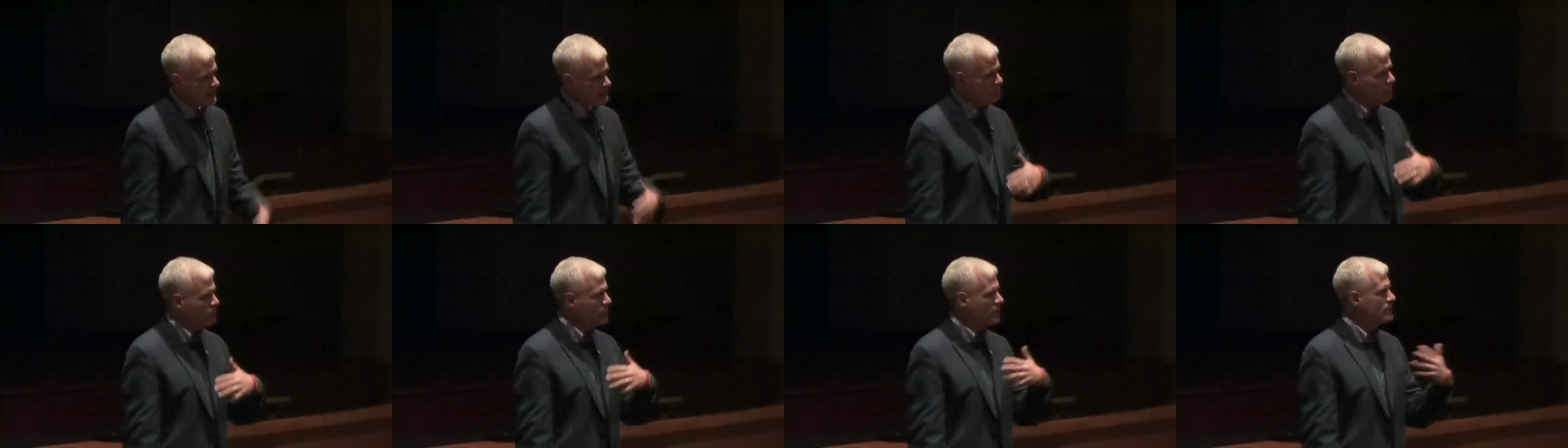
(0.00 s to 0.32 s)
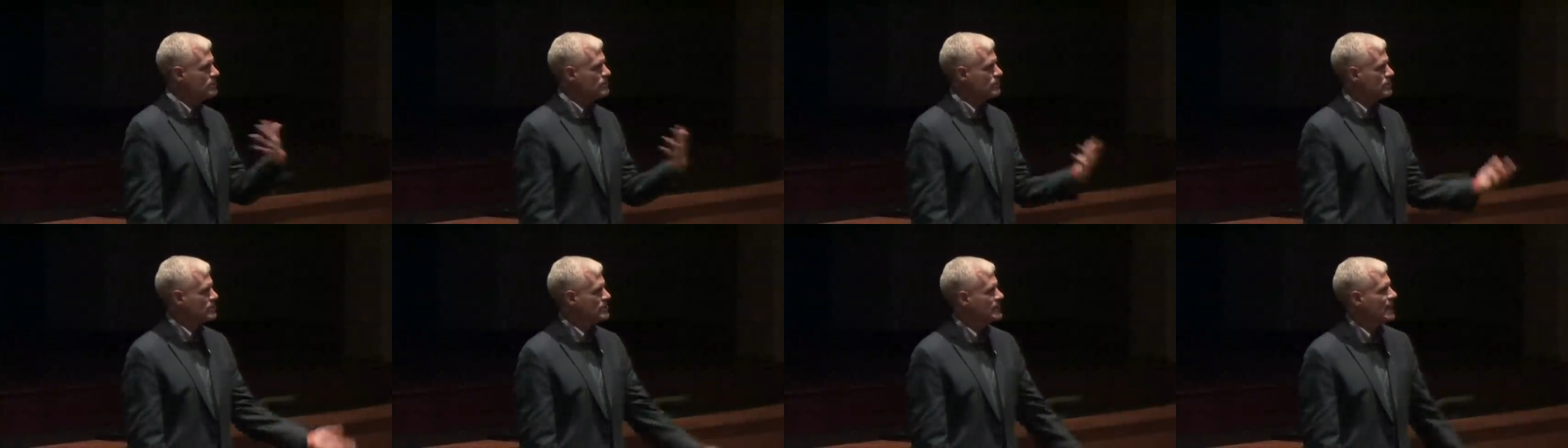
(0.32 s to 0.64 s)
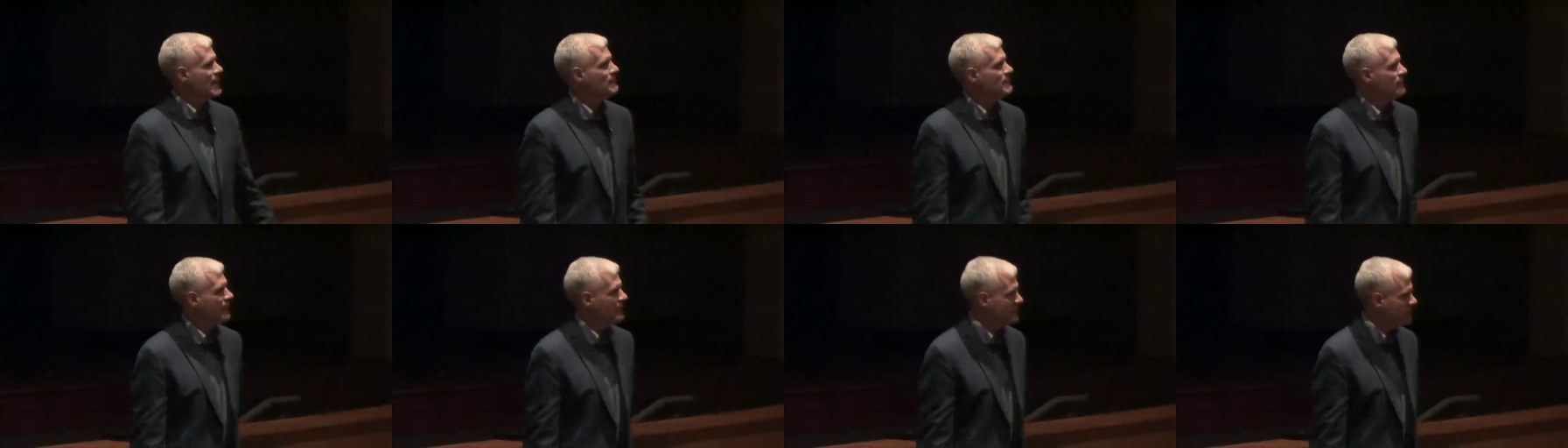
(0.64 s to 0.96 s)
and breeds
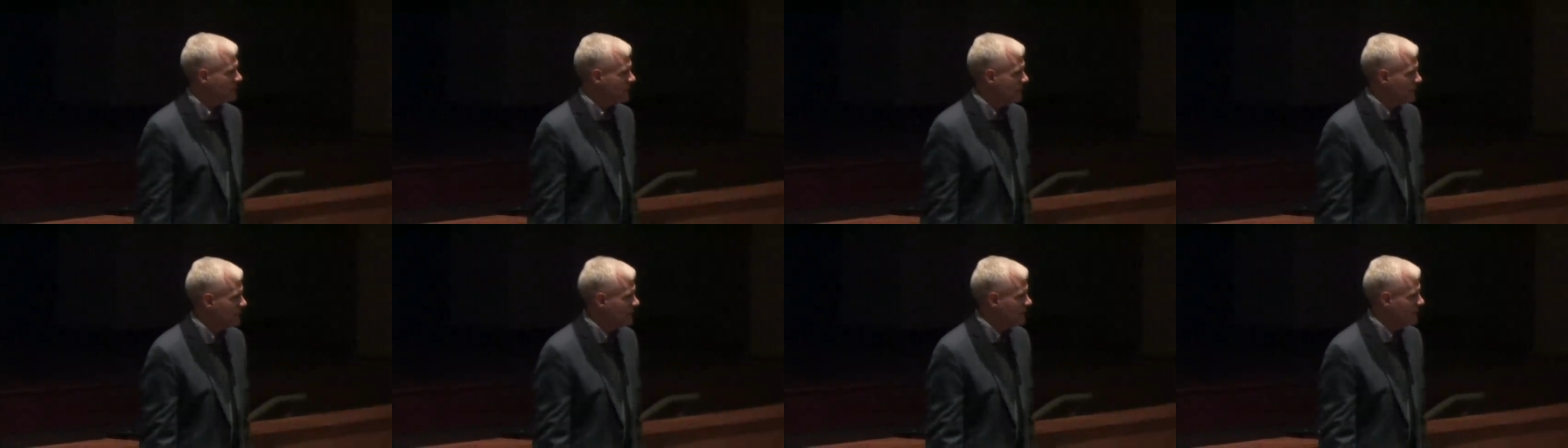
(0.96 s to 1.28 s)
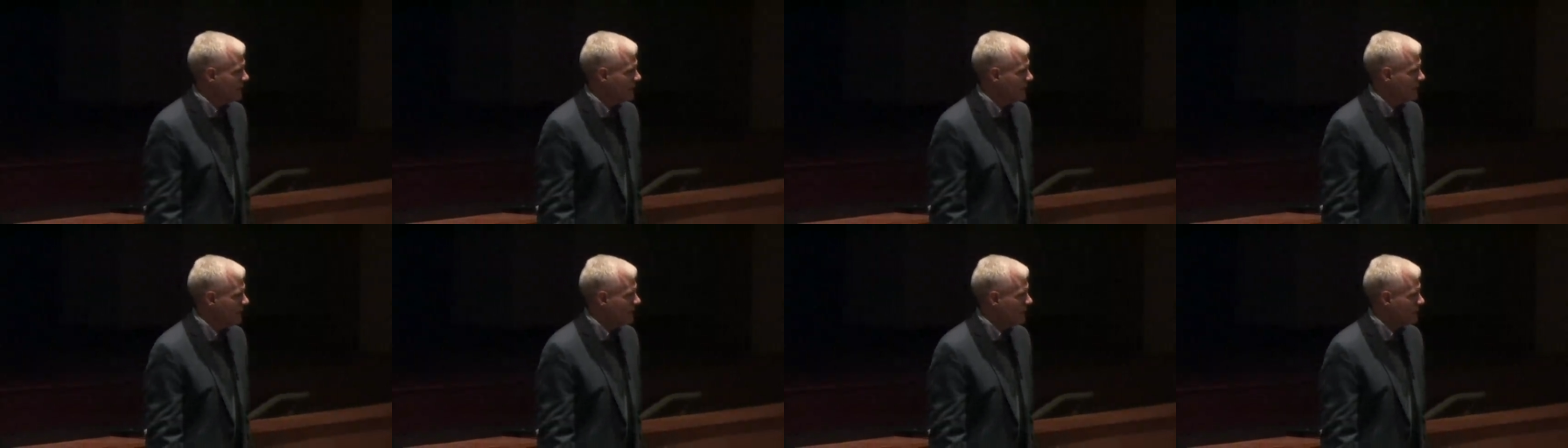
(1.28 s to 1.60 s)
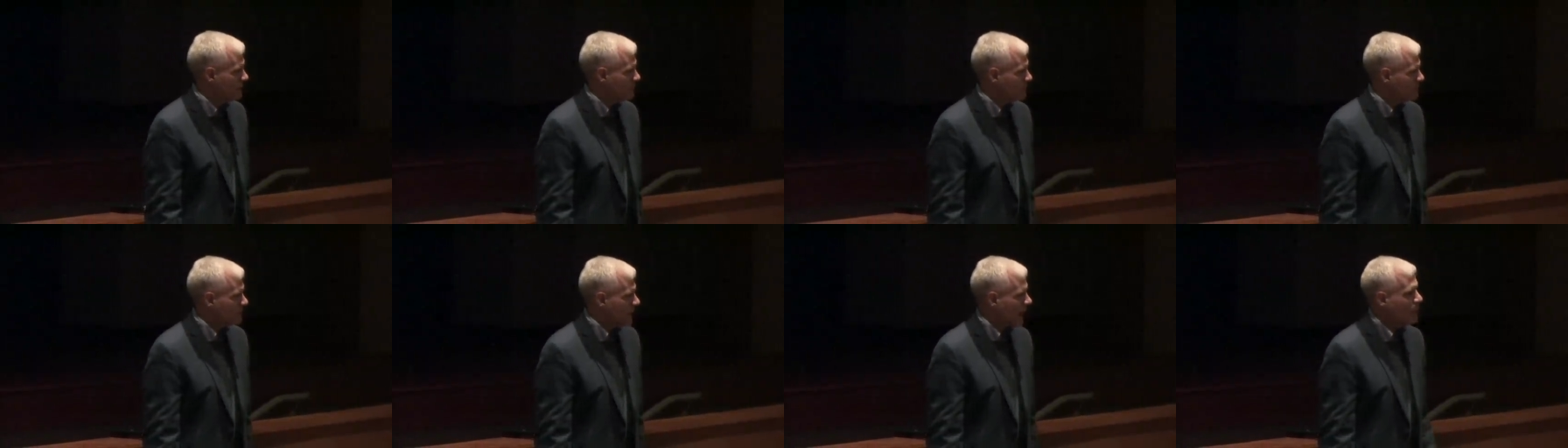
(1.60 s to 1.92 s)
resentment.
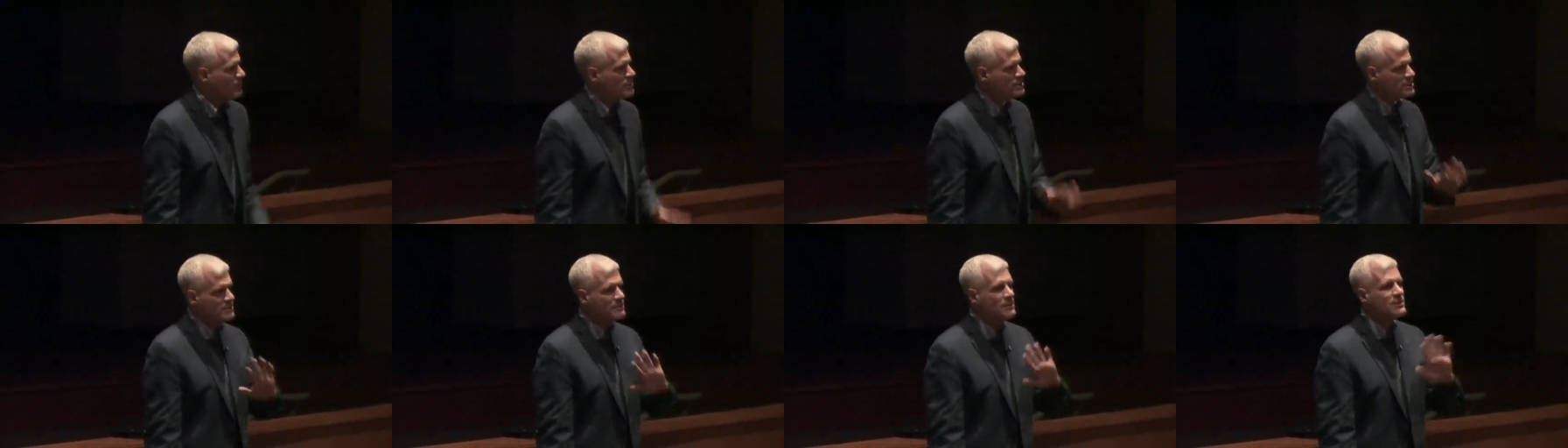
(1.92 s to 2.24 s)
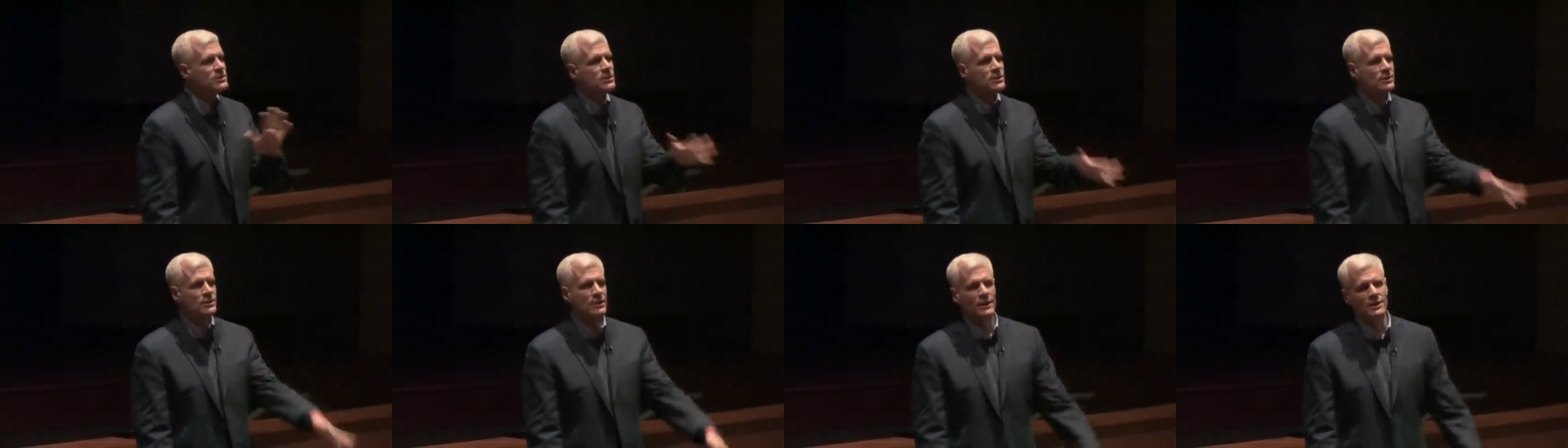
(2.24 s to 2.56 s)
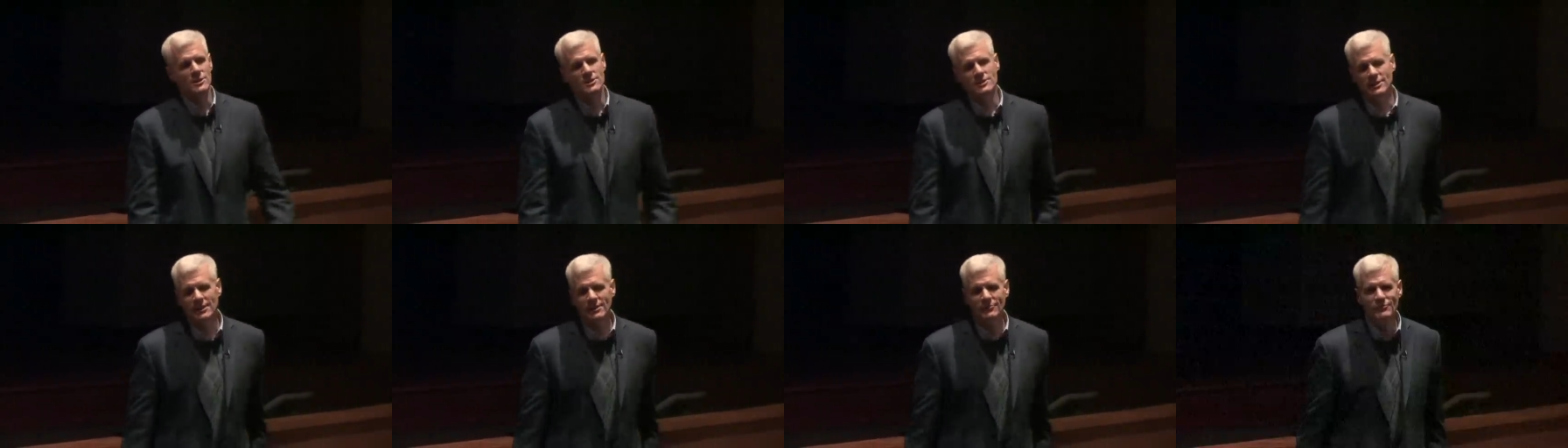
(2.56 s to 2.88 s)
I would submit to you
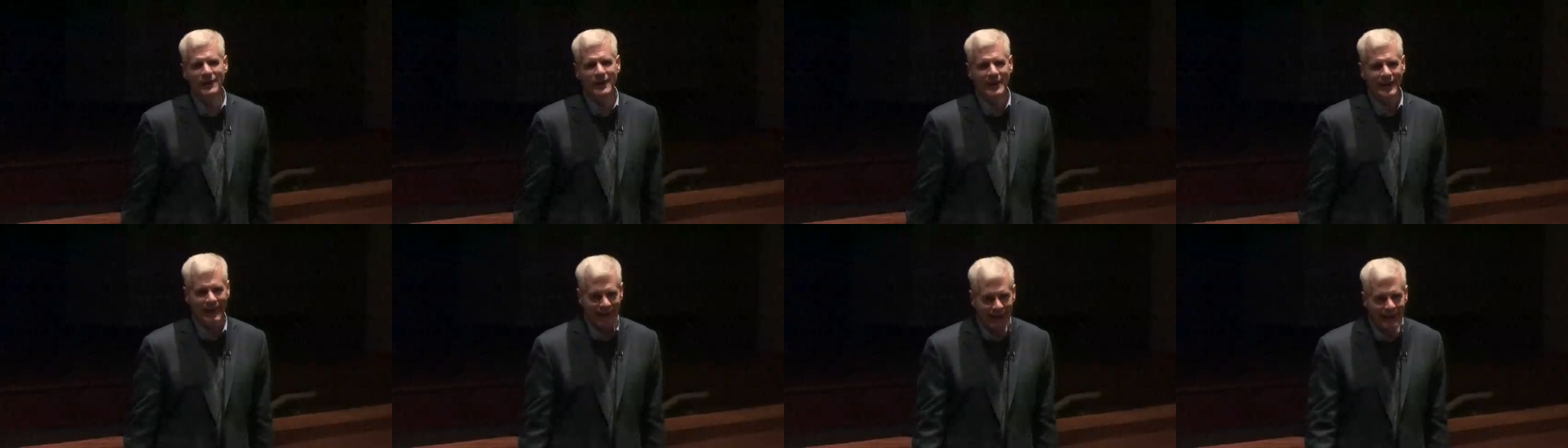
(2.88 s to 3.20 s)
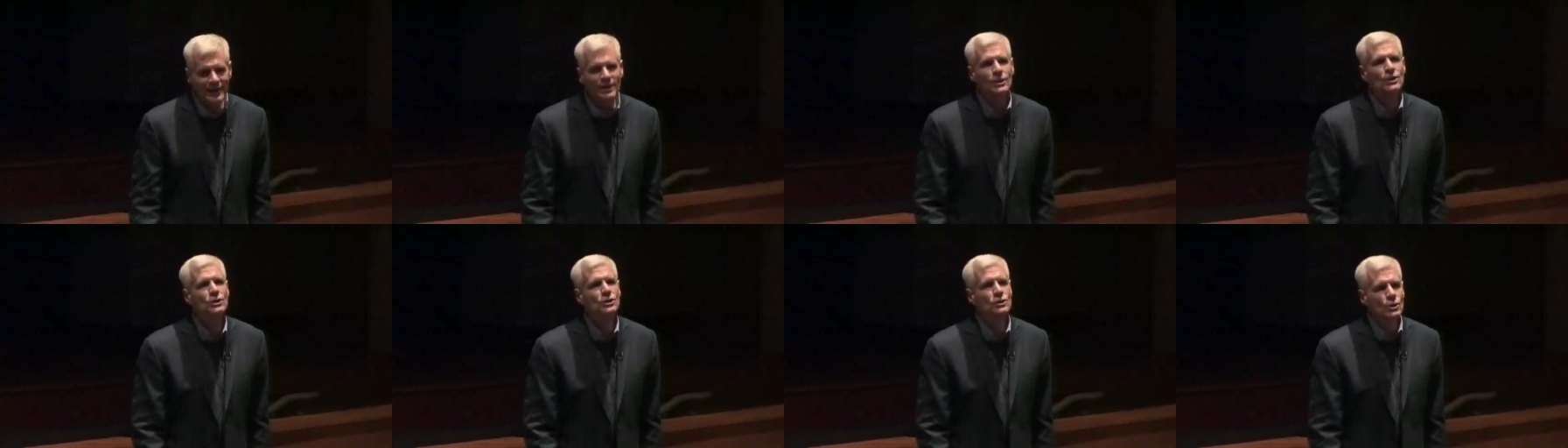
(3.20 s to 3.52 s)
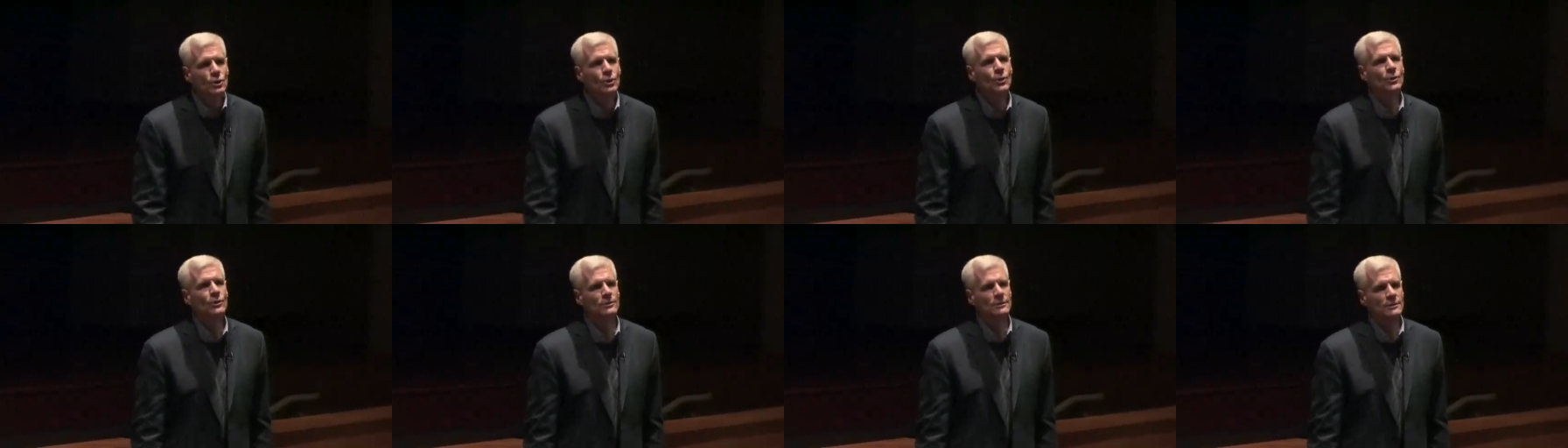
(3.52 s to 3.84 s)
this: if the kid could
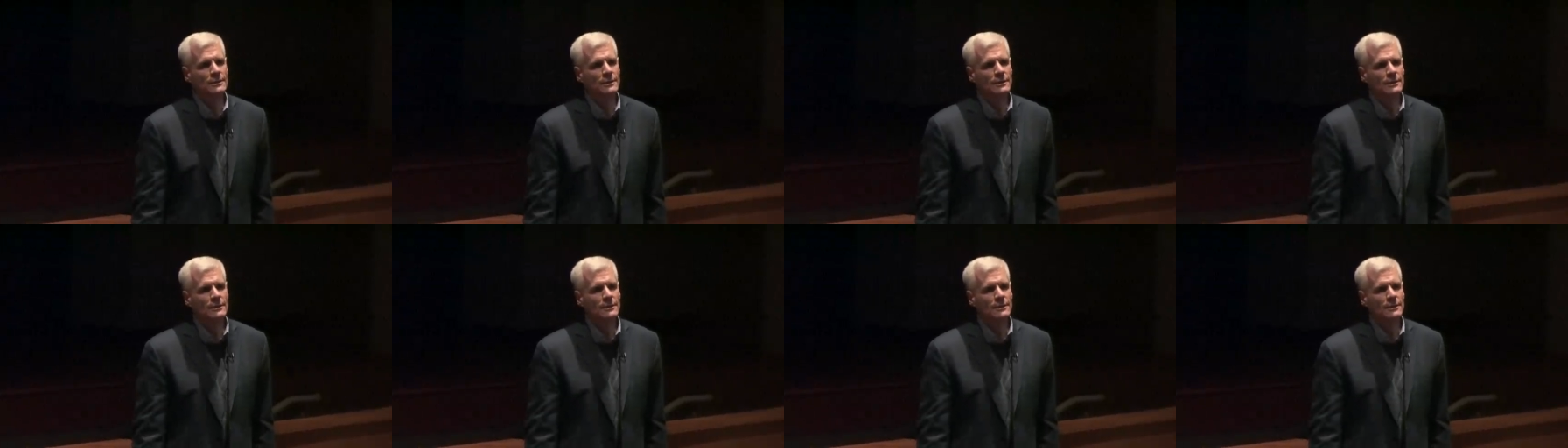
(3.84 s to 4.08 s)
do